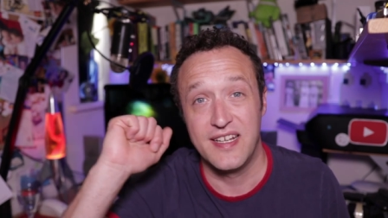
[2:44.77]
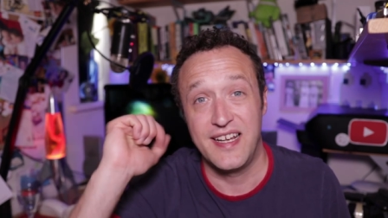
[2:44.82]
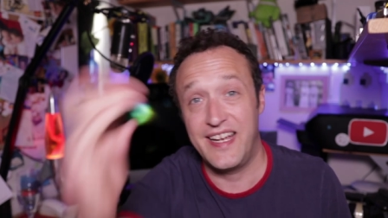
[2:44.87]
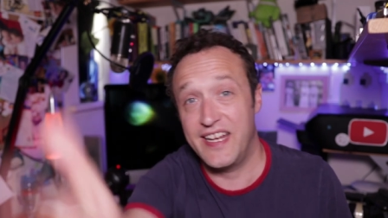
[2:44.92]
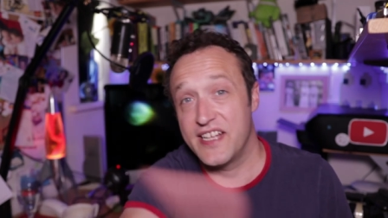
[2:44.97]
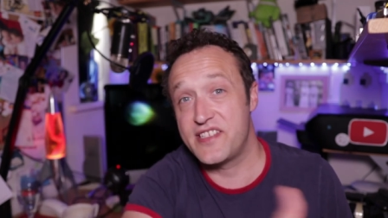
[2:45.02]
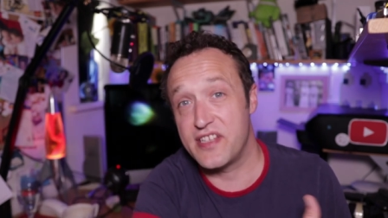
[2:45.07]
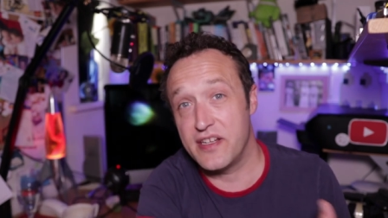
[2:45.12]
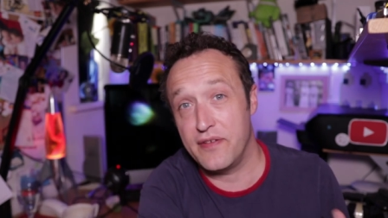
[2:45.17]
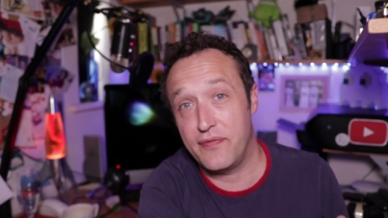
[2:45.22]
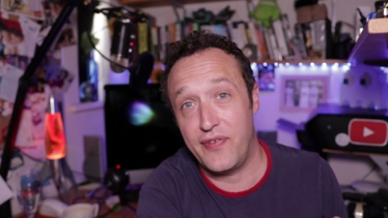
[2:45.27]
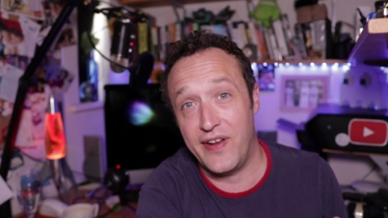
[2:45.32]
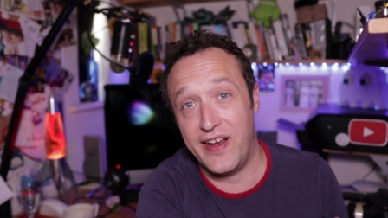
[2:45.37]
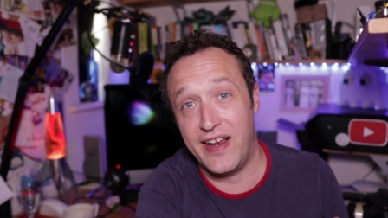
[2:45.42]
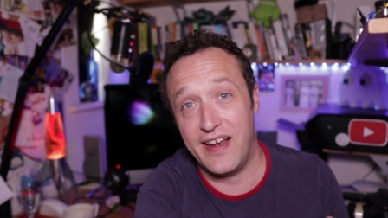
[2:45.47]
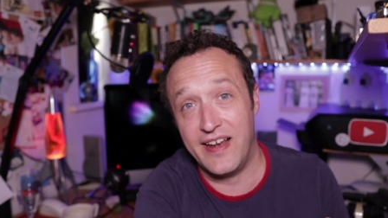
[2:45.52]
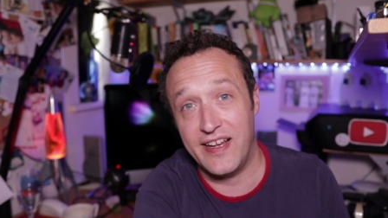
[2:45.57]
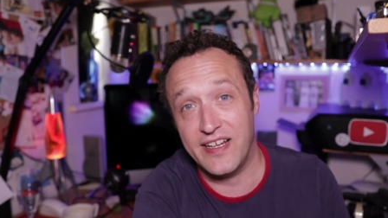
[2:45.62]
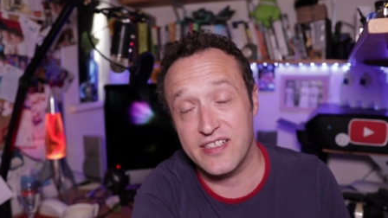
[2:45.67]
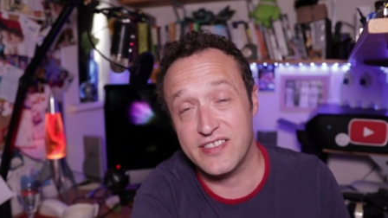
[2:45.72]
It is an
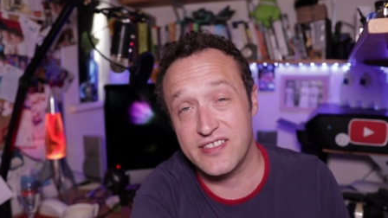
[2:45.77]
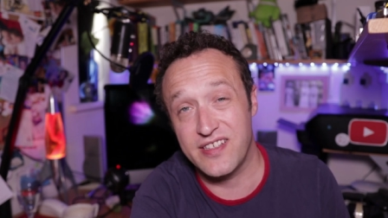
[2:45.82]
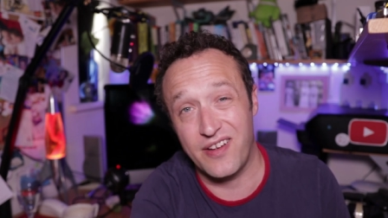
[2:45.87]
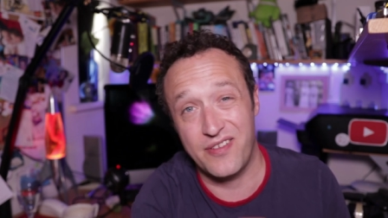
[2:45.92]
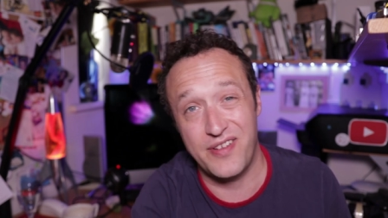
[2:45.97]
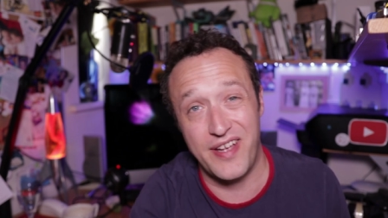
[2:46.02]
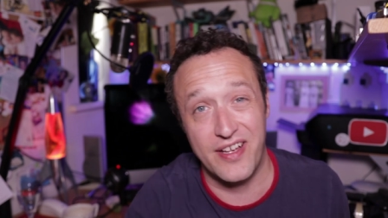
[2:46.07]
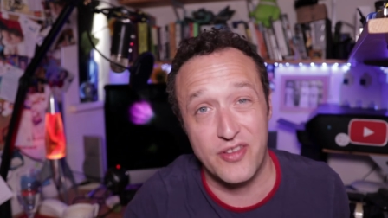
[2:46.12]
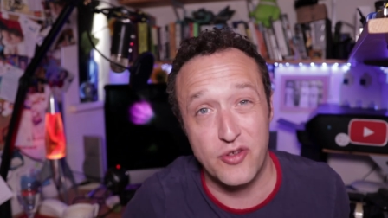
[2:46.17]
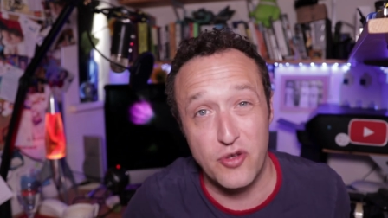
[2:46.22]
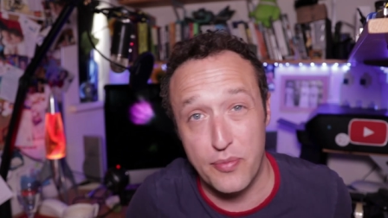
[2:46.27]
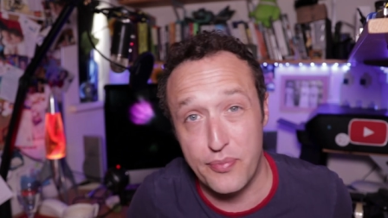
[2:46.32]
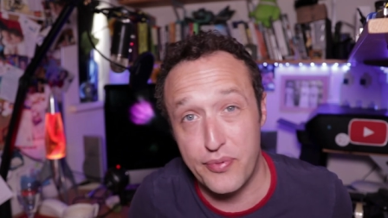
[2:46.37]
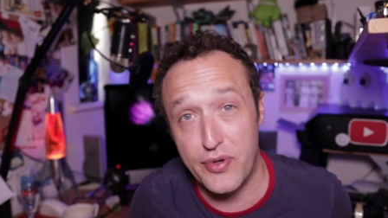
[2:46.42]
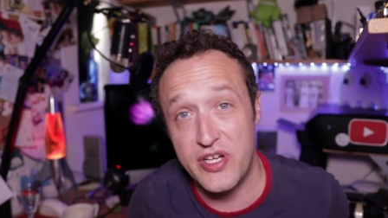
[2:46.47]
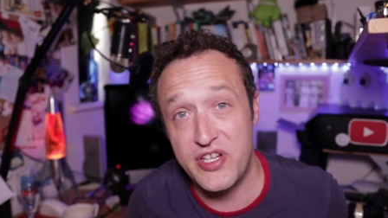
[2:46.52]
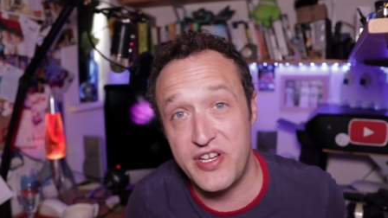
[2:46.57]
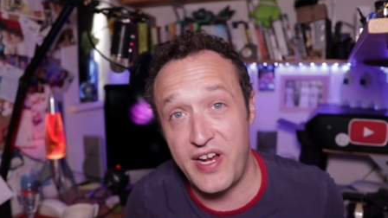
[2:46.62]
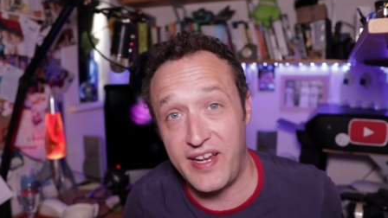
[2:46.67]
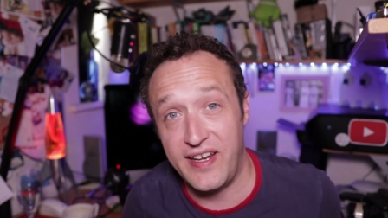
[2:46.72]
affiliate link, so yeah, do
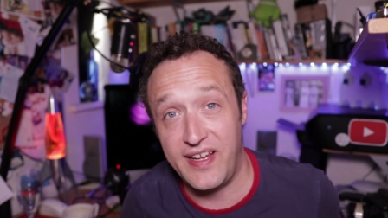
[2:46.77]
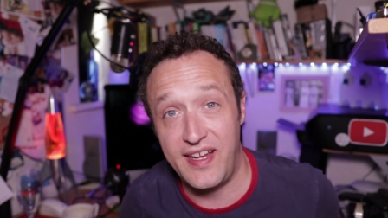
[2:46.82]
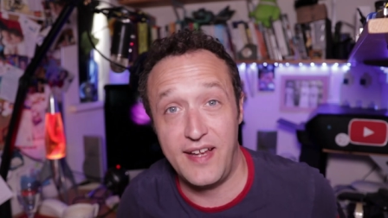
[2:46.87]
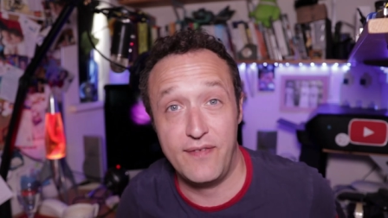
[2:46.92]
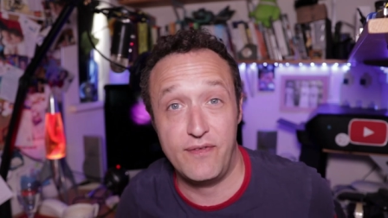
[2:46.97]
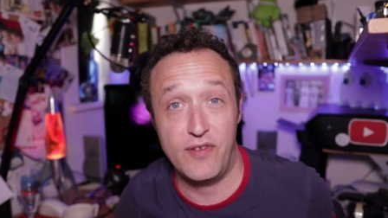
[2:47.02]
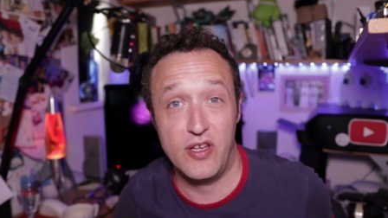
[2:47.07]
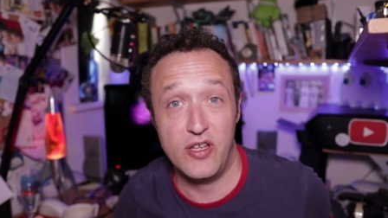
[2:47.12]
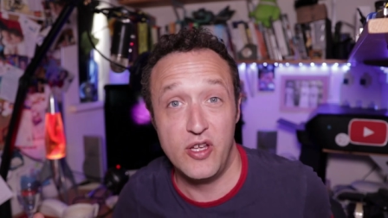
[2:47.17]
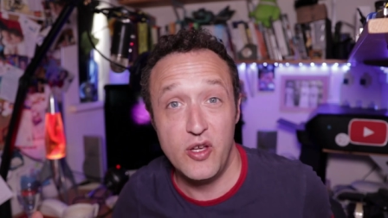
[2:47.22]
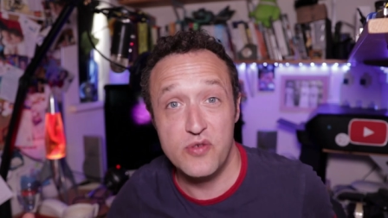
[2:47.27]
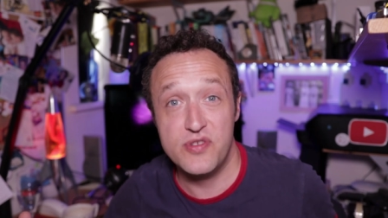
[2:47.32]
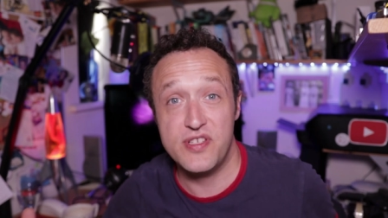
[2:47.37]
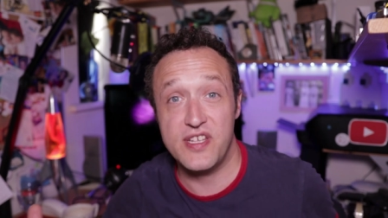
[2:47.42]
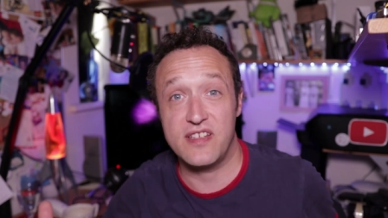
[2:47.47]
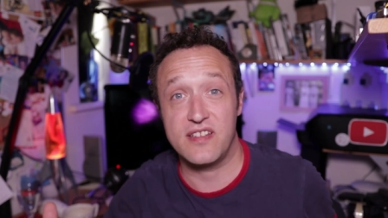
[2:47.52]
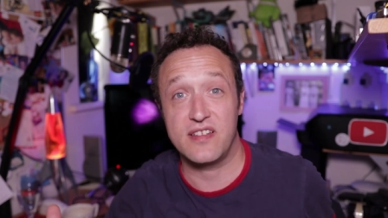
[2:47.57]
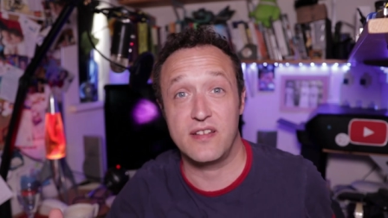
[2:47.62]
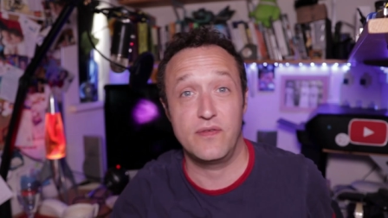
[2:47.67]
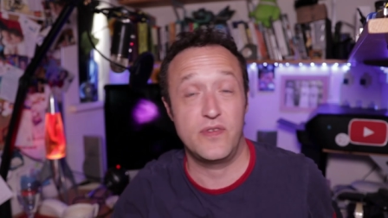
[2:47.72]
appreciate it if you use it.